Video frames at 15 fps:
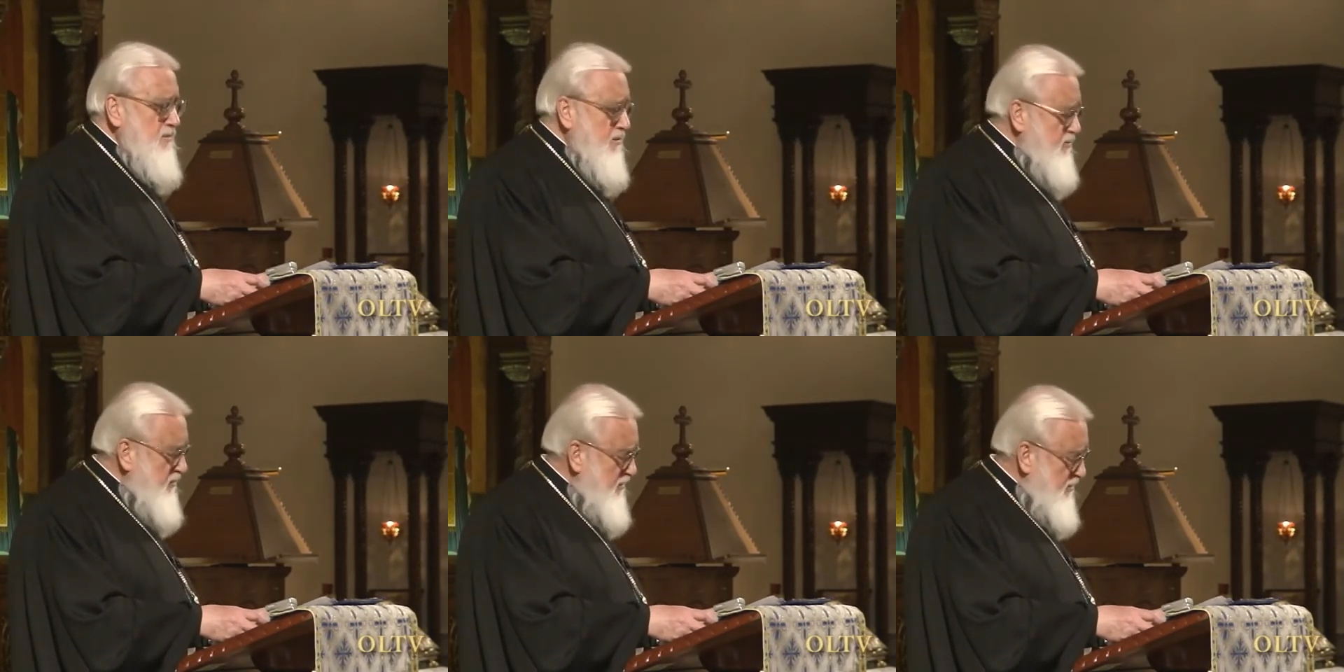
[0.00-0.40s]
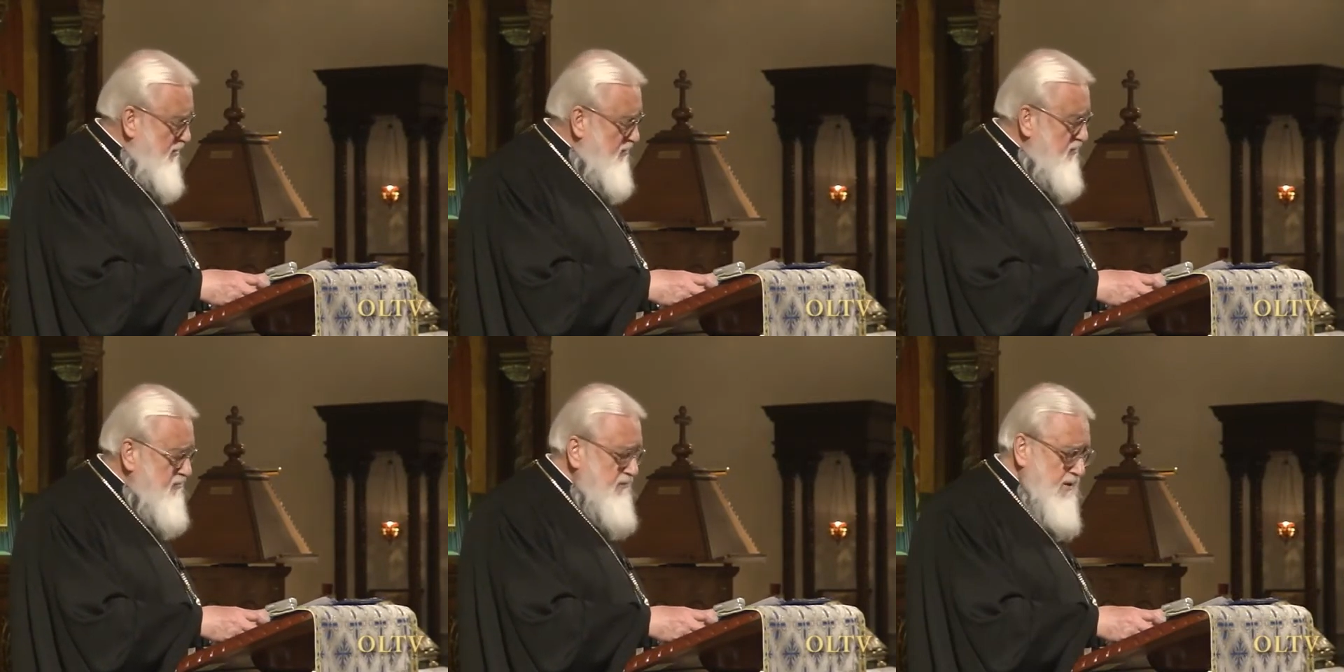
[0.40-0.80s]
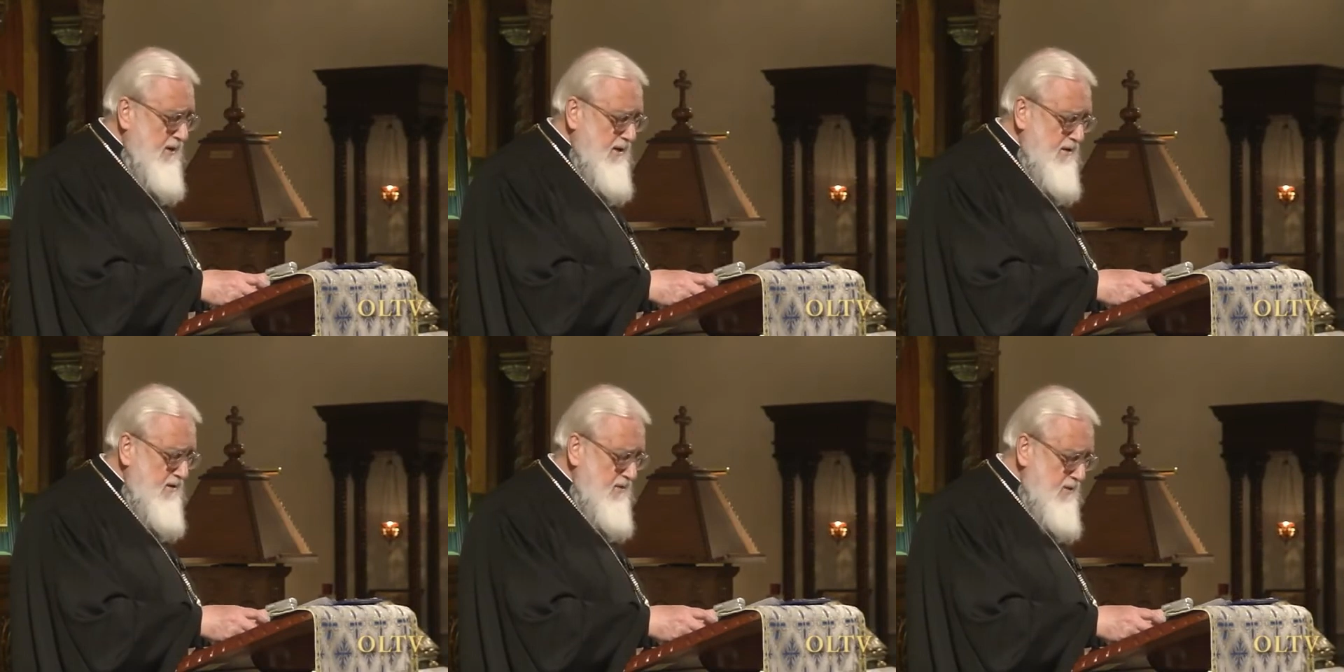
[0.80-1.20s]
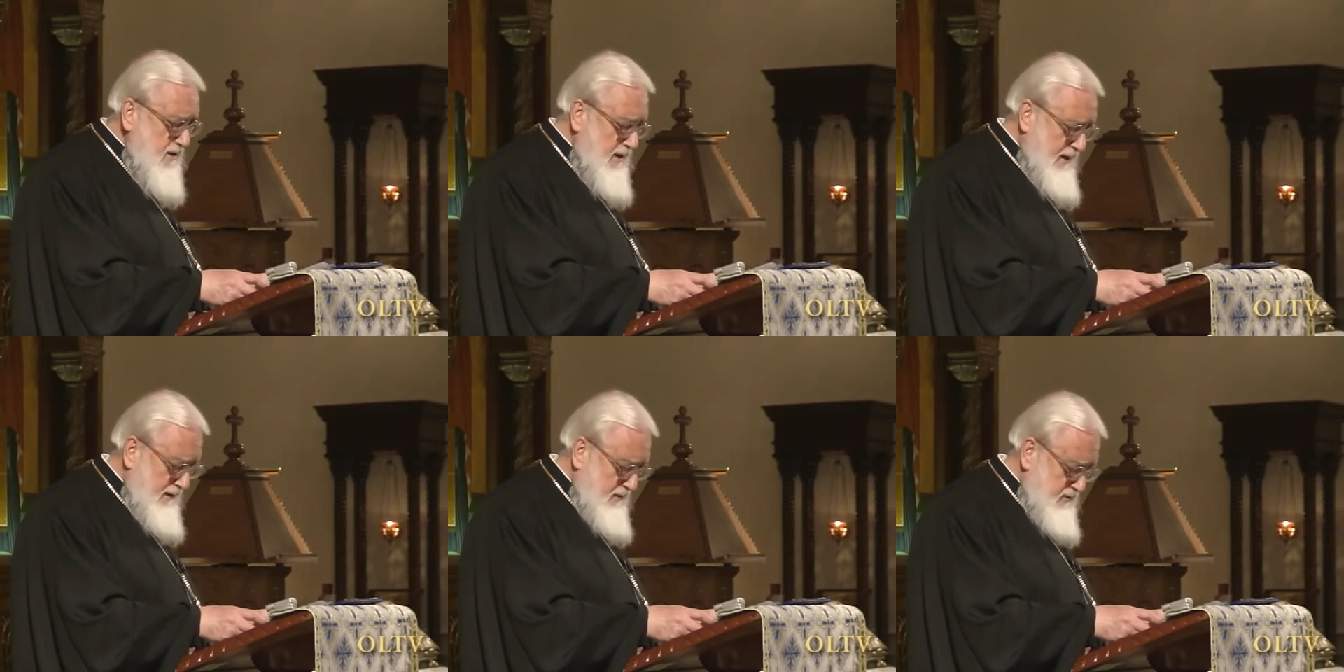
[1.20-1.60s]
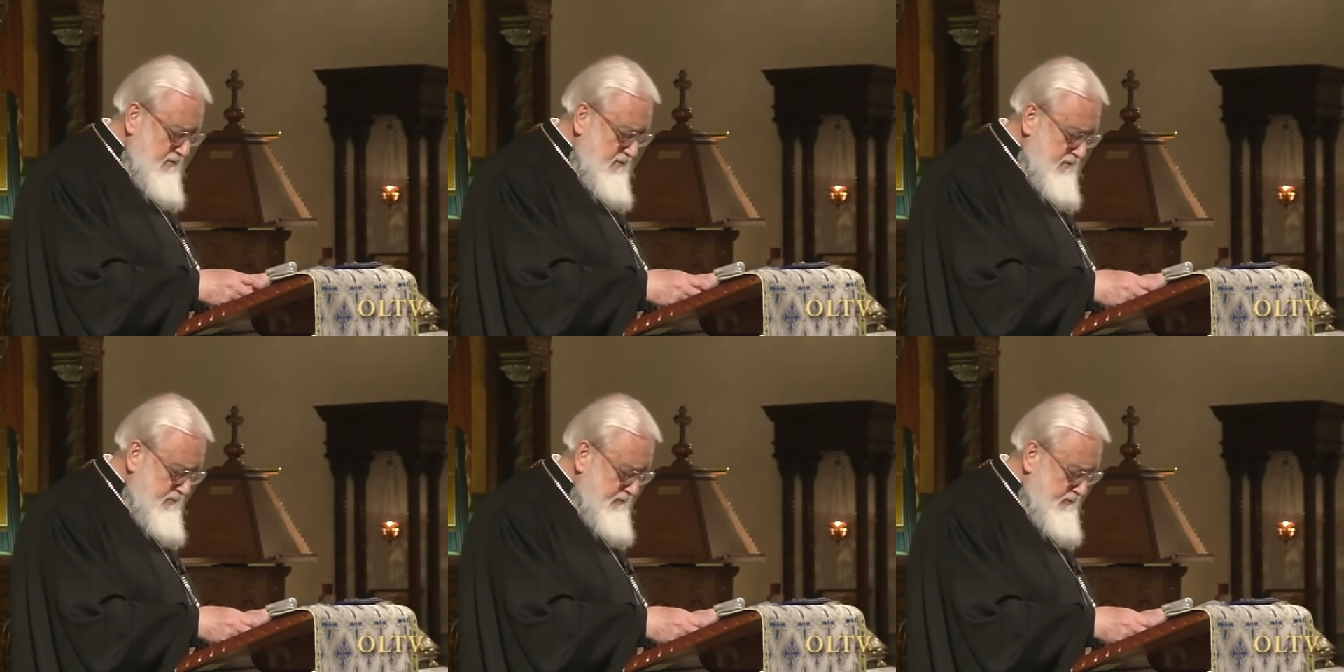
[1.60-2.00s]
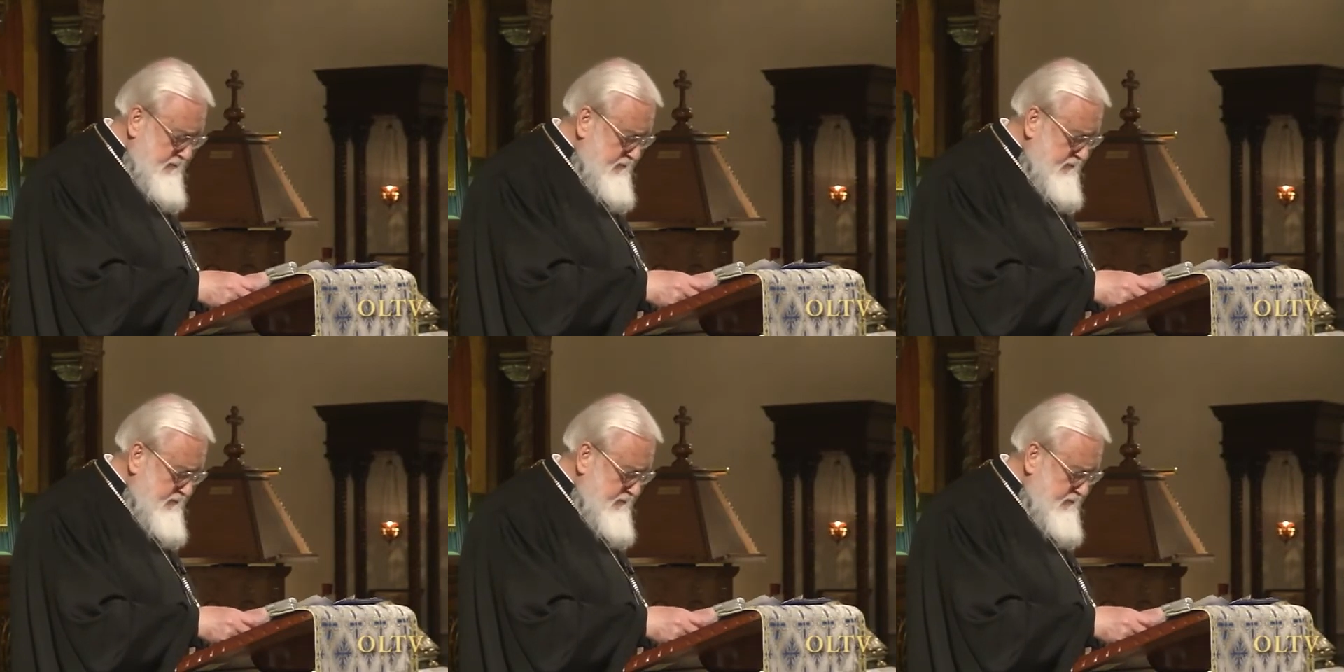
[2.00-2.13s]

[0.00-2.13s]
but we don't find that.